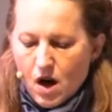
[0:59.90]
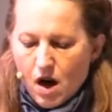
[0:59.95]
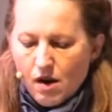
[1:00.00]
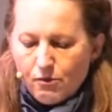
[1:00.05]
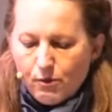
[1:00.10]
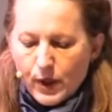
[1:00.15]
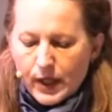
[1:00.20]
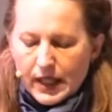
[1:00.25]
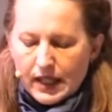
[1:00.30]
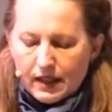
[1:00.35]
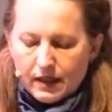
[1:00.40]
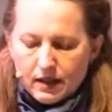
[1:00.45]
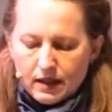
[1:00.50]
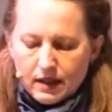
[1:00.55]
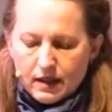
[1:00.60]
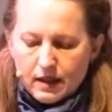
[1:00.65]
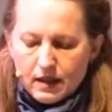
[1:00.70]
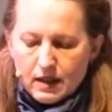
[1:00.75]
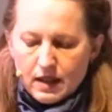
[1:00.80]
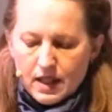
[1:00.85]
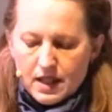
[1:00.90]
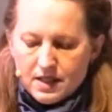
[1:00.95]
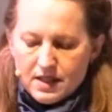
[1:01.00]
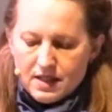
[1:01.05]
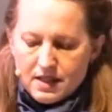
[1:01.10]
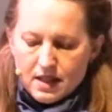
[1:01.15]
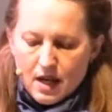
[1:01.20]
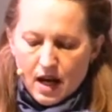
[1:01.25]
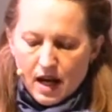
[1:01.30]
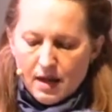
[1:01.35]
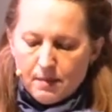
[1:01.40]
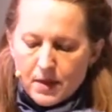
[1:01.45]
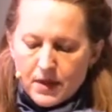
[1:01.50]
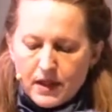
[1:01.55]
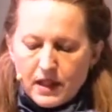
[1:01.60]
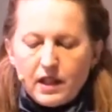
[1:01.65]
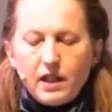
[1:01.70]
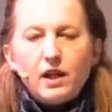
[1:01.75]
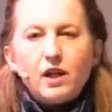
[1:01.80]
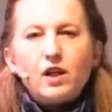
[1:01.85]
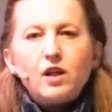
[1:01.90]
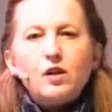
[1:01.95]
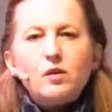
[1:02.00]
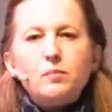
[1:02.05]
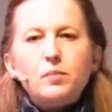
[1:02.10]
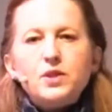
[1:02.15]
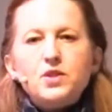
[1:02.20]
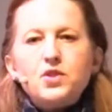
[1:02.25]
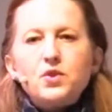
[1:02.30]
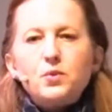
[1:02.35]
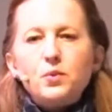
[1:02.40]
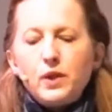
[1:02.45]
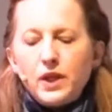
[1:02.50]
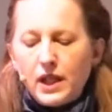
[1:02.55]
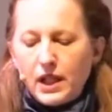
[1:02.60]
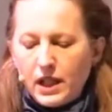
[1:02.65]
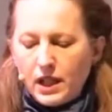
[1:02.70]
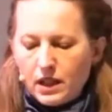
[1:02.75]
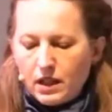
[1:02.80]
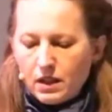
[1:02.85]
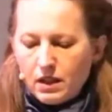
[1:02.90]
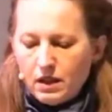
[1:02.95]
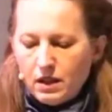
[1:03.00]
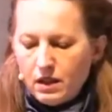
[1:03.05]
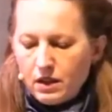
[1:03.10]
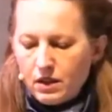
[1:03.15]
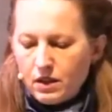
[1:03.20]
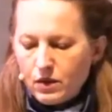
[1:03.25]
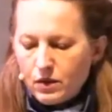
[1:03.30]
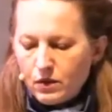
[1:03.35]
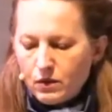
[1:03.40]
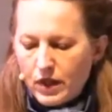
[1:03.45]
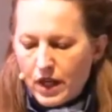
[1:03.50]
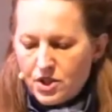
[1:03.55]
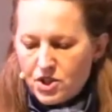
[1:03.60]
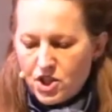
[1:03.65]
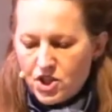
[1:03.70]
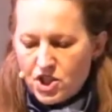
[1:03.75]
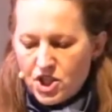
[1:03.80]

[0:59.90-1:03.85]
of what at this time of the year between Rosh